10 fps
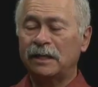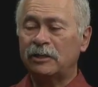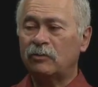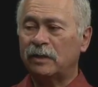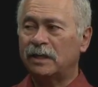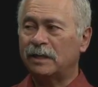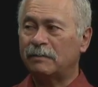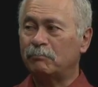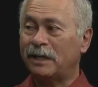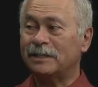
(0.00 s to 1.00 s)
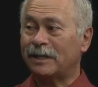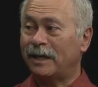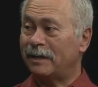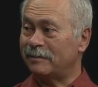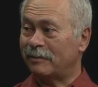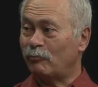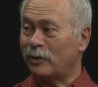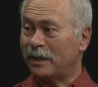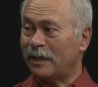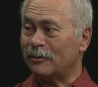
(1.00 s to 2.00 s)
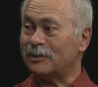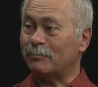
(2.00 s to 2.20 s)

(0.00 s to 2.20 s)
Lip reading: do, but as I pointed out,